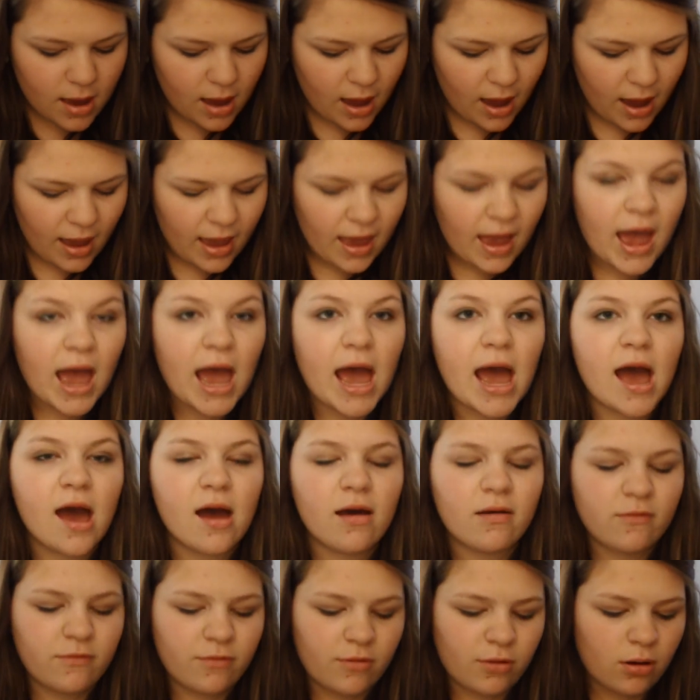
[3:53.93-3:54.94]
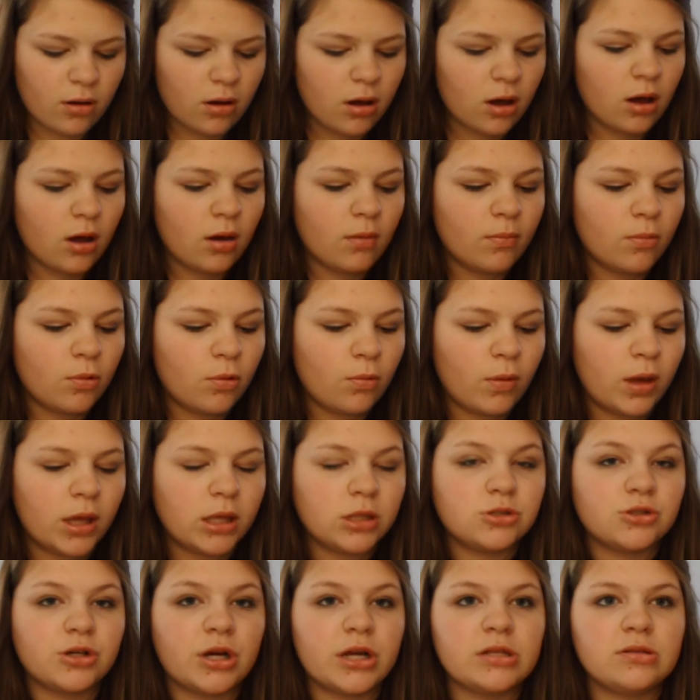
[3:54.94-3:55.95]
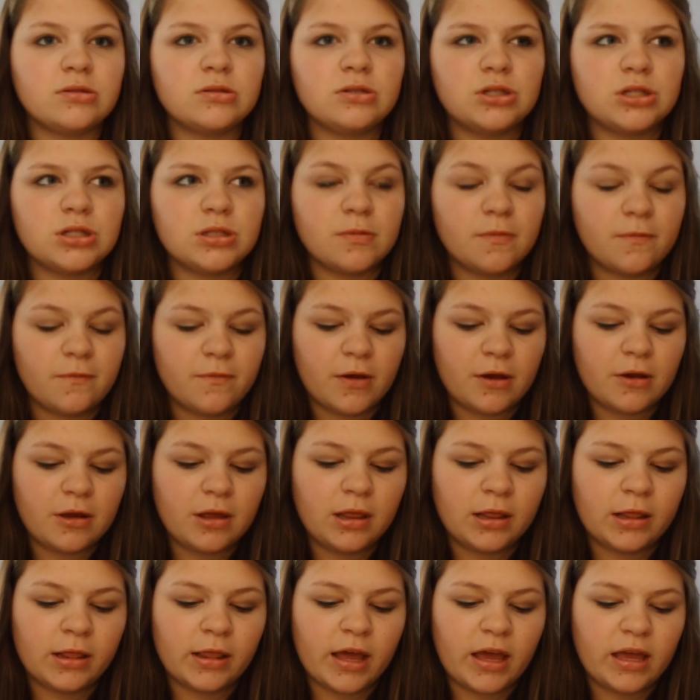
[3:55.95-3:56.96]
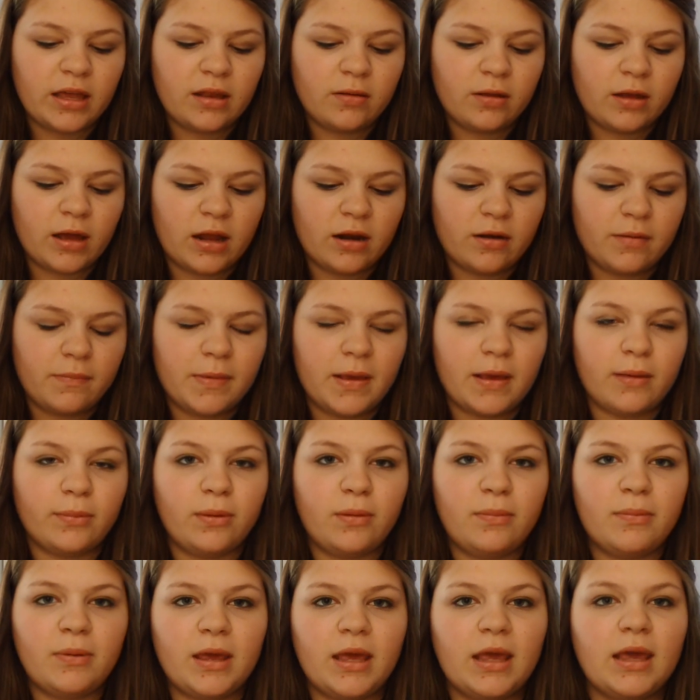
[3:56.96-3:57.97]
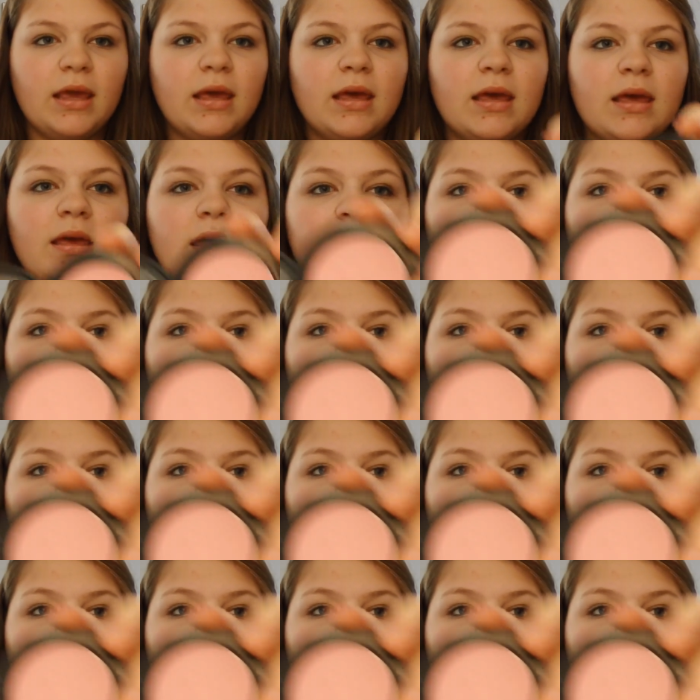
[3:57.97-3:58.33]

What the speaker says: I have Well Dressed, which is a very light kind of baby pink.